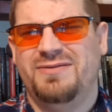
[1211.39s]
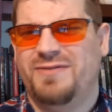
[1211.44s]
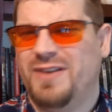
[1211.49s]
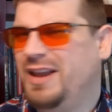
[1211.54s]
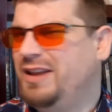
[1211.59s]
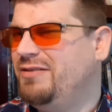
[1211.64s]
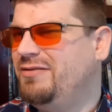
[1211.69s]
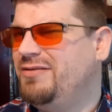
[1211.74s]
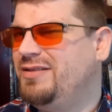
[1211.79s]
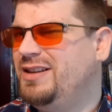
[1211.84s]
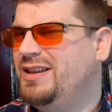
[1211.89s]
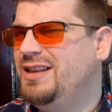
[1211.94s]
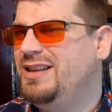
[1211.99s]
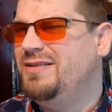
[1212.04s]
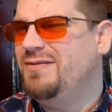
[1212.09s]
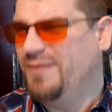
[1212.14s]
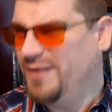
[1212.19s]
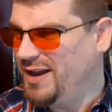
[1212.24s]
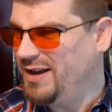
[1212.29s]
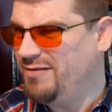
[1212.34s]
very,
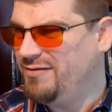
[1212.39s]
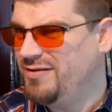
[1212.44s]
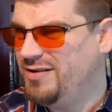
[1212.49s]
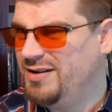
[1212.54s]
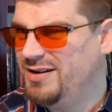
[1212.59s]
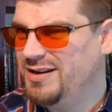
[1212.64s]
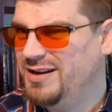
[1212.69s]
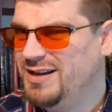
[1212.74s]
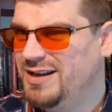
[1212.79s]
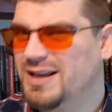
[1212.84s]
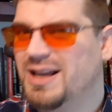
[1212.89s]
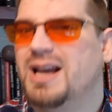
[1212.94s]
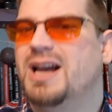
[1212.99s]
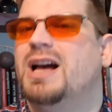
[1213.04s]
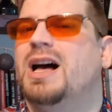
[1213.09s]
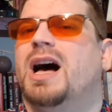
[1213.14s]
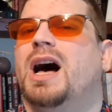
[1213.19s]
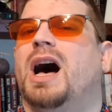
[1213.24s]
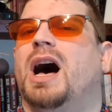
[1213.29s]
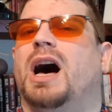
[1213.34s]
very
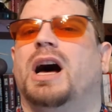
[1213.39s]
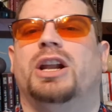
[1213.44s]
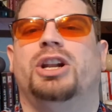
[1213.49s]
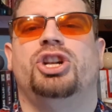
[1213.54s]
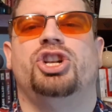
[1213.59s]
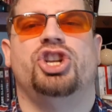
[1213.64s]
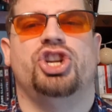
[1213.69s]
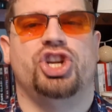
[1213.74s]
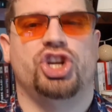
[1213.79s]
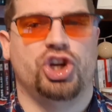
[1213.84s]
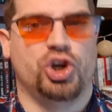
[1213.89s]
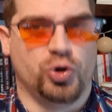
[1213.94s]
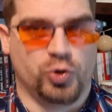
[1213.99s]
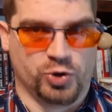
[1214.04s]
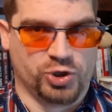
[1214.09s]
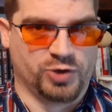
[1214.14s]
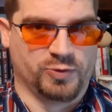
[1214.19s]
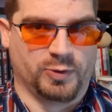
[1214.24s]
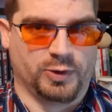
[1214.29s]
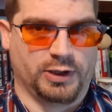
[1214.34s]

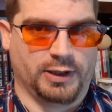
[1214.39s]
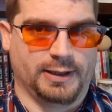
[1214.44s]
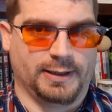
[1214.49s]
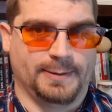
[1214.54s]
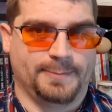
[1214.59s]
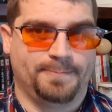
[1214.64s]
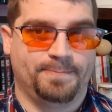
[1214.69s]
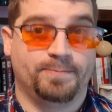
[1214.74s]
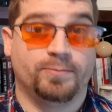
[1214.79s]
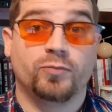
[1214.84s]
unusual?